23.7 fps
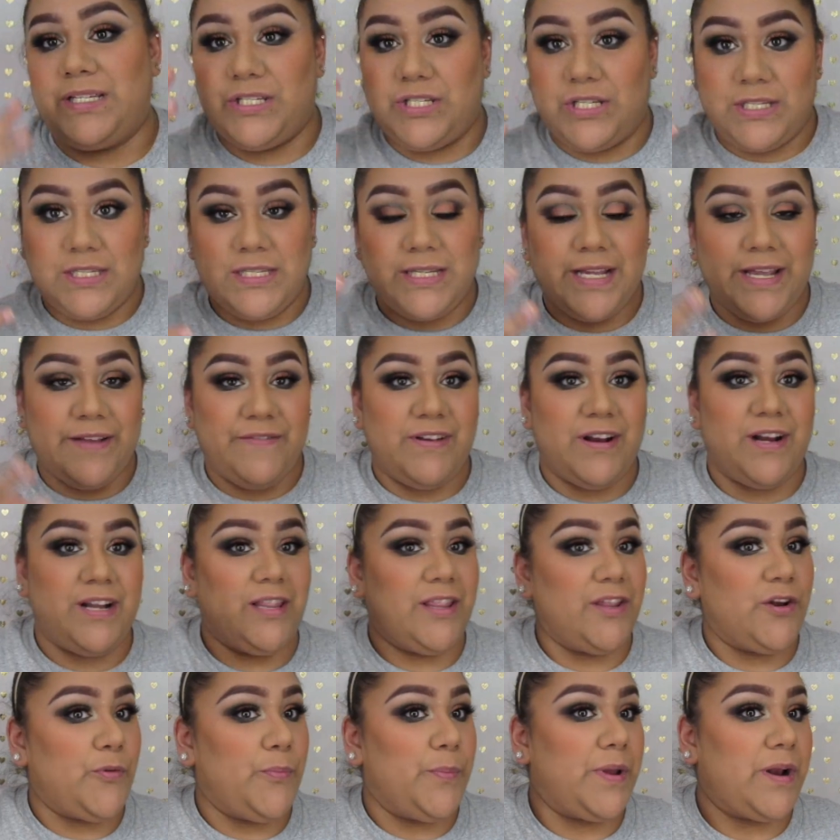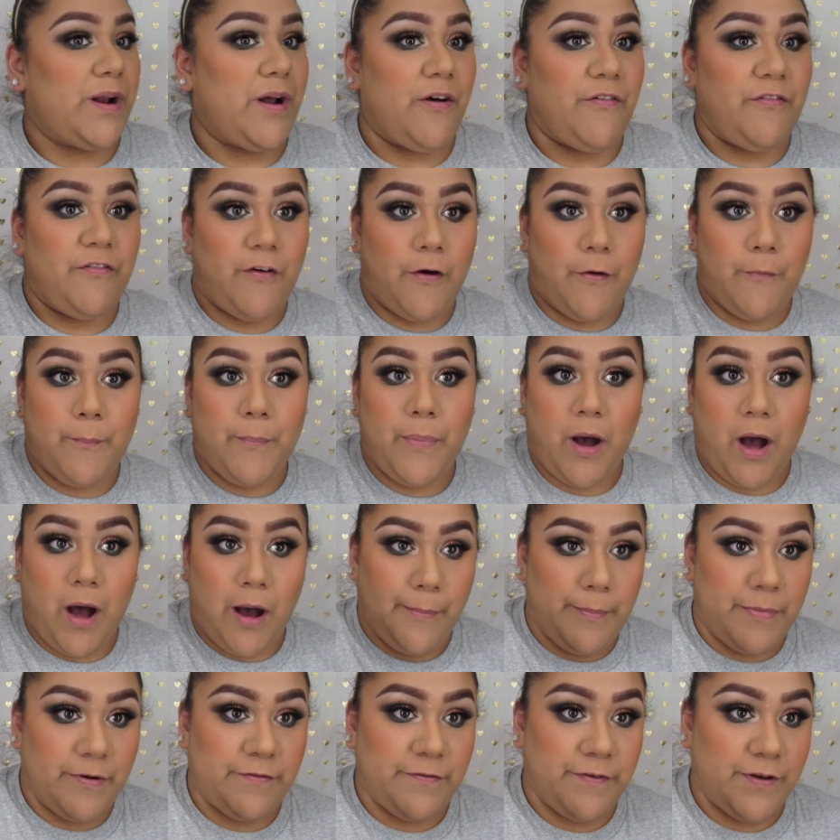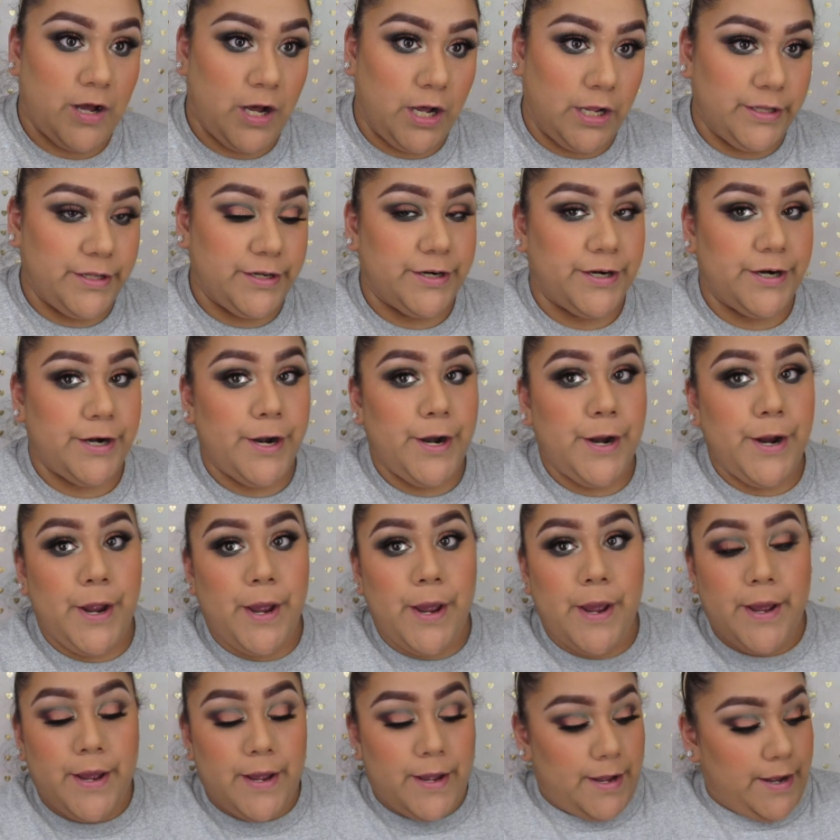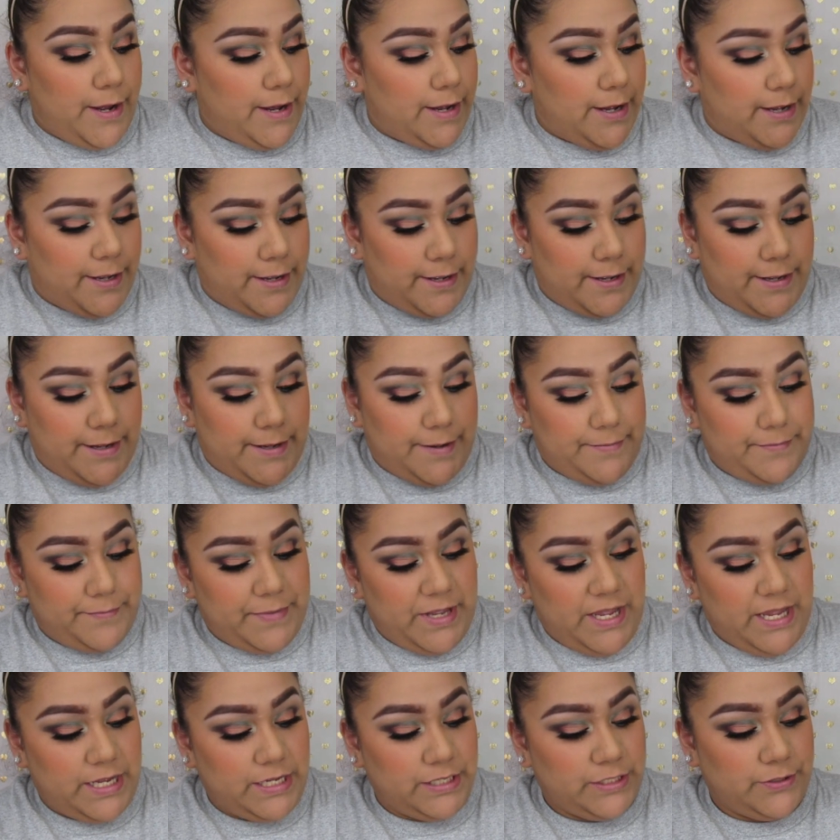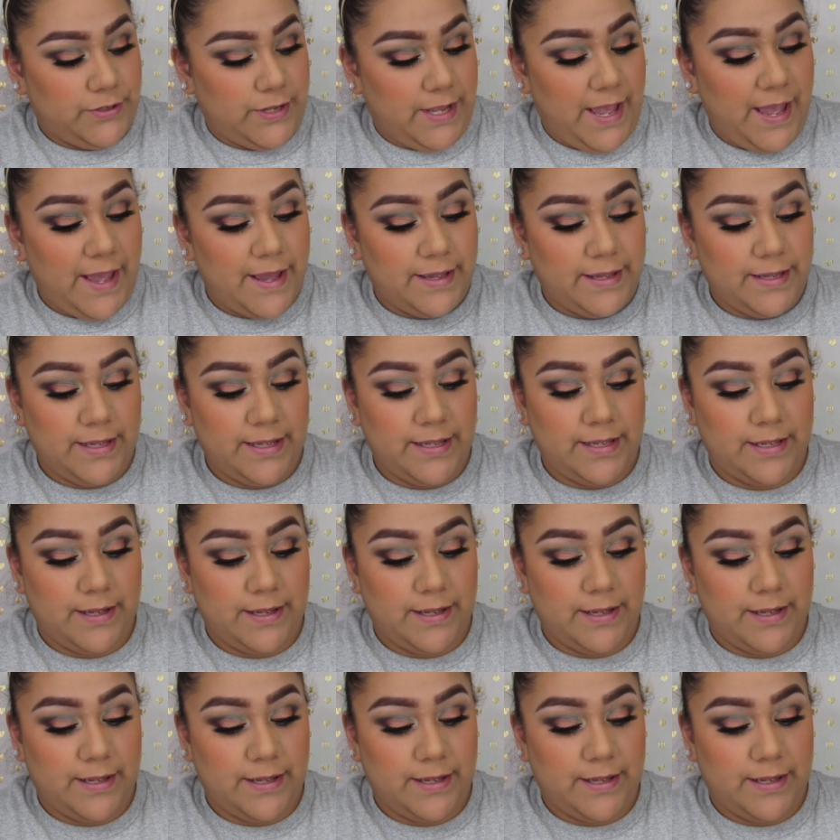just to give it a little bit of a pop of color. So yeah.